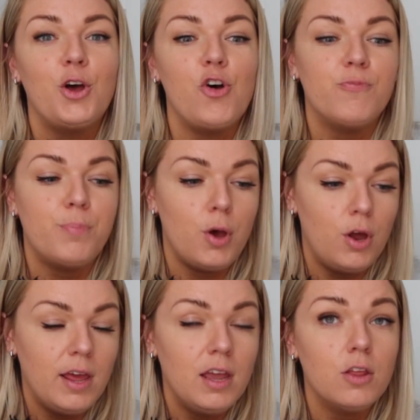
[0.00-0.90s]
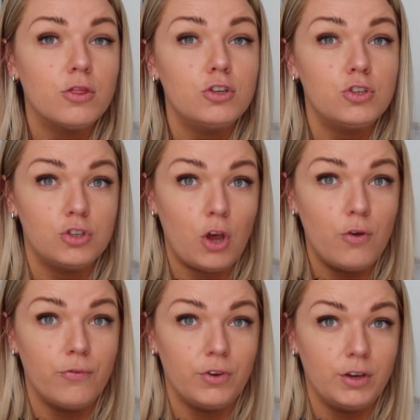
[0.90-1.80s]
of pulling the
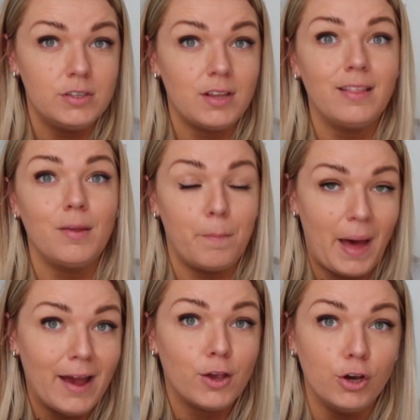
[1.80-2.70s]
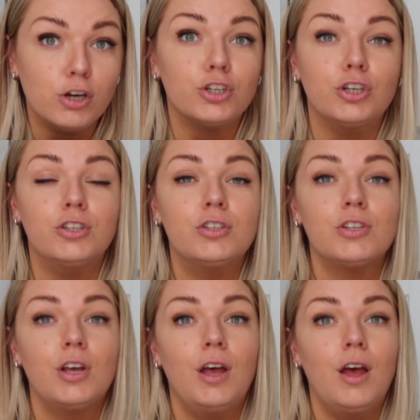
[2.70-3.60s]
sofas, like the back cushions,